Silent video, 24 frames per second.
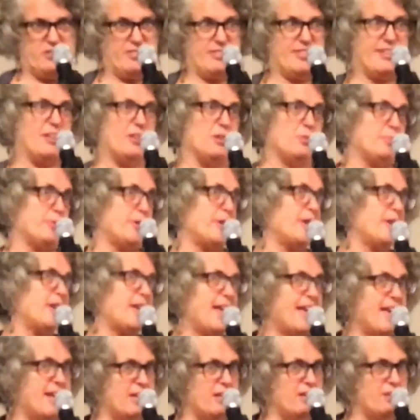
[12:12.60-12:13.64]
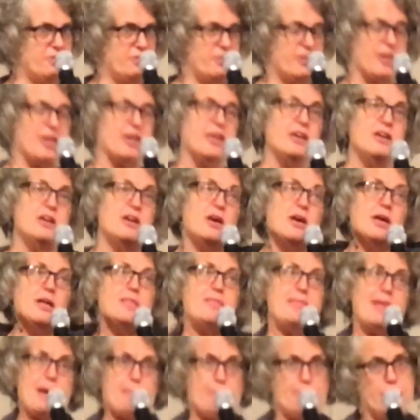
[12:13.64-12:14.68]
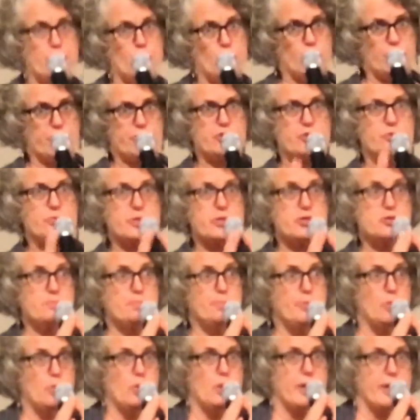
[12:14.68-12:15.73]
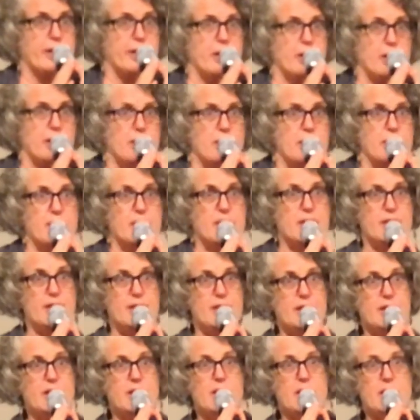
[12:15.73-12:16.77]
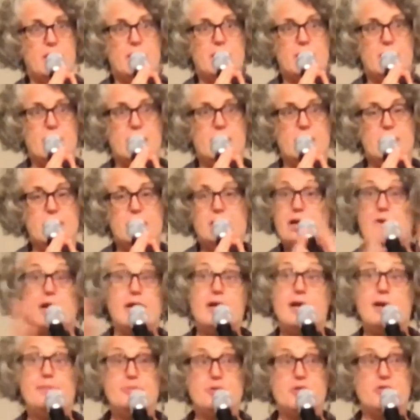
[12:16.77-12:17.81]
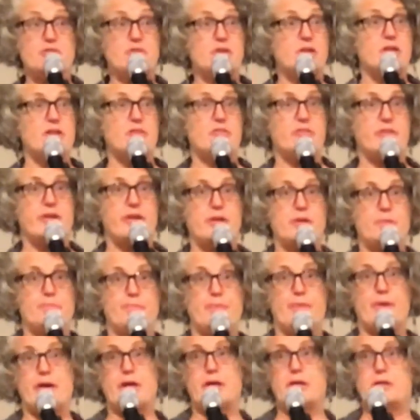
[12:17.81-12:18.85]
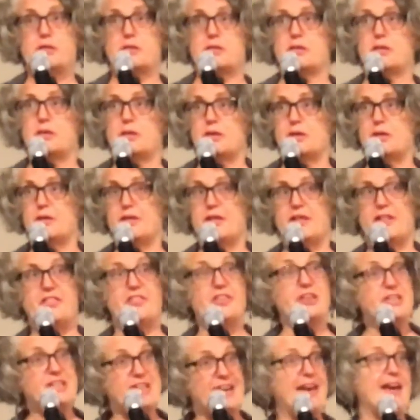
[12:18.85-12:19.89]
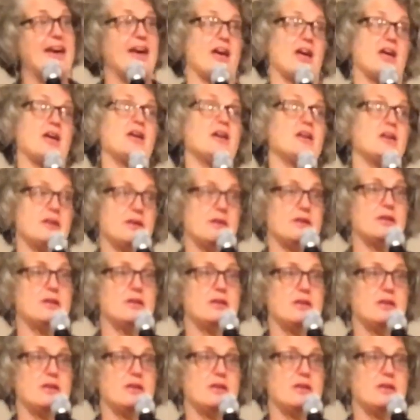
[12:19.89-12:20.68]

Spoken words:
celebrated. Anything, that poor Jewish boy. And I'm just going to celebrate the day